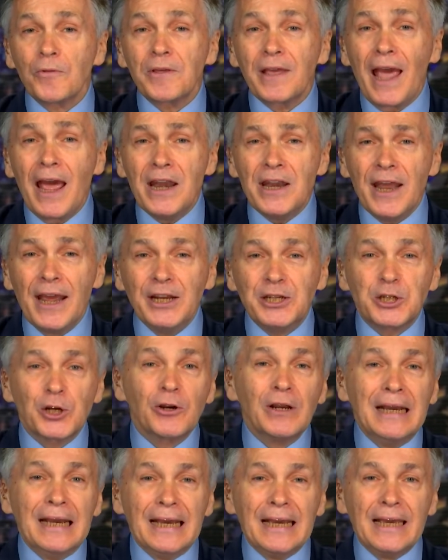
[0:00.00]
with Ken
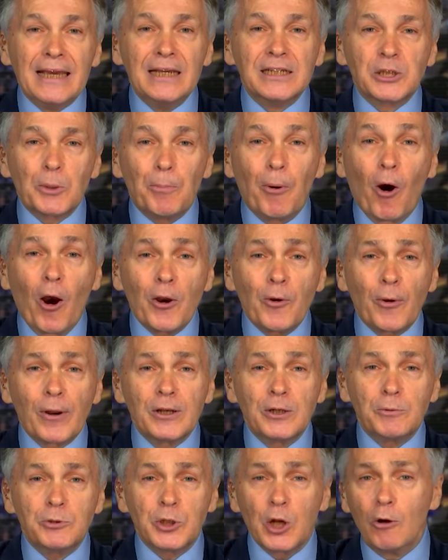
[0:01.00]
Najder. He is a partner
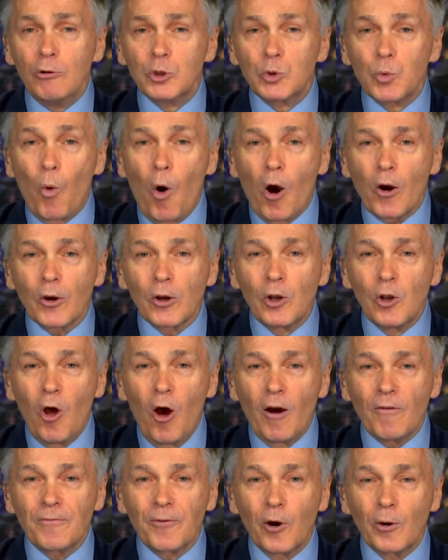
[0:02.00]
at Jones Walker
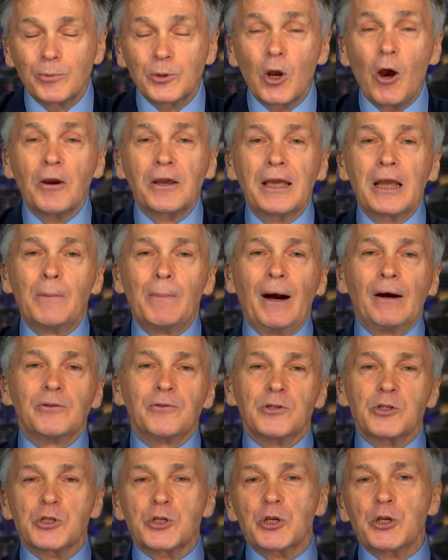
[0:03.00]
Law Firm, talking
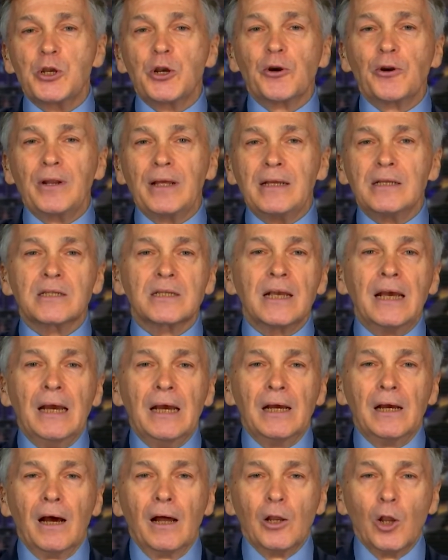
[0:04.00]
about the securities
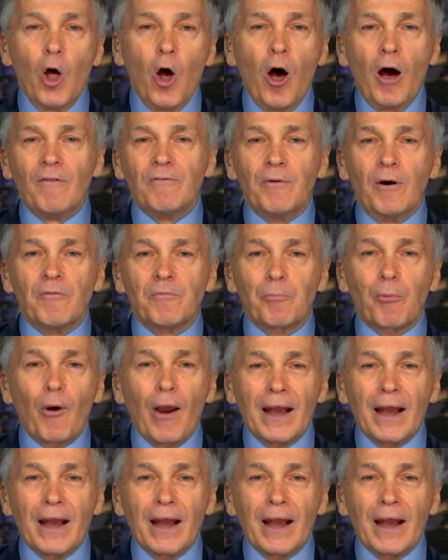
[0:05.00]
law of,